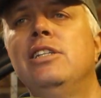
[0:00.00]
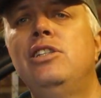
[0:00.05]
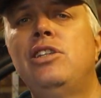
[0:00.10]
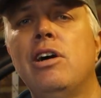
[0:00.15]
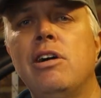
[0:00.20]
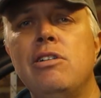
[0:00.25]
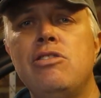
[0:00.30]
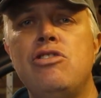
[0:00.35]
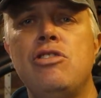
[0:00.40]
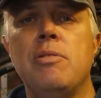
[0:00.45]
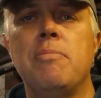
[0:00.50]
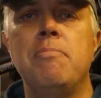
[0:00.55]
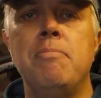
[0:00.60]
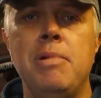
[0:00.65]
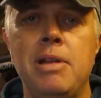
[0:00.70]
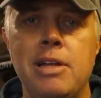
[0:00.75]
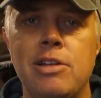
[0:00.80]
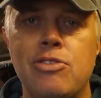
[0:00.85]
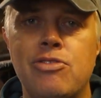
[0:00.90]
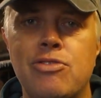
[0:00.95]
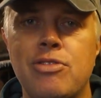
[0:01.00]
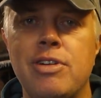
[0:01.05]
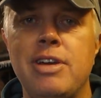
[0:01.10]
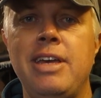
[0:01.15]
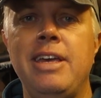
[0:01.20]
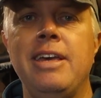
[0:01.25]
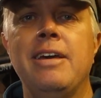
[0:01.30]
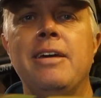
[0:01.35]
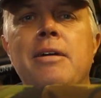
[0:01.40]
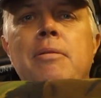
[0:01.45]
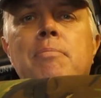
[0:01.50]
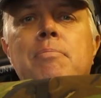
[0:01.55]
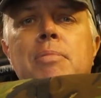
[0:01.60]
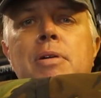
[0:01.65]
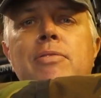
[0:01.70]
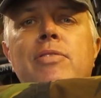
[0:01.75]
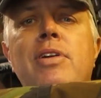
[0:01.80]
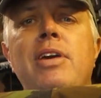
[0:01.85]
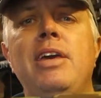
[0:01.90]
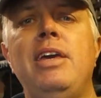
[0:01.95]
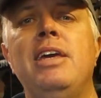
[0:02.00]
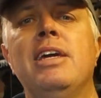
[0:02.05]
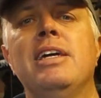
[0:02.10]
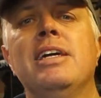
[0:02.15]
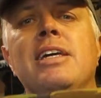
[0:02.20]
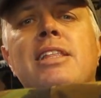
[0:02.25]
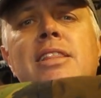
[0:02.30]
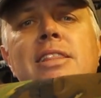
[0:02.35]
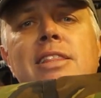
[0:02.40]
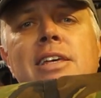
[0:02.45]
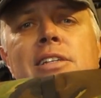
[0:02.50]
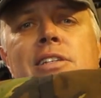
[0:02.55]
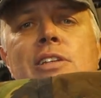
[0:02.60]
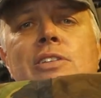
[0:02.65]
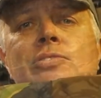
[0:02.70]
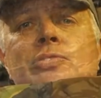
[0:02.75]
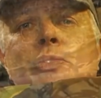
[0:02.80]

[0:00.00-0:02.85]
Dutch military bivvy this is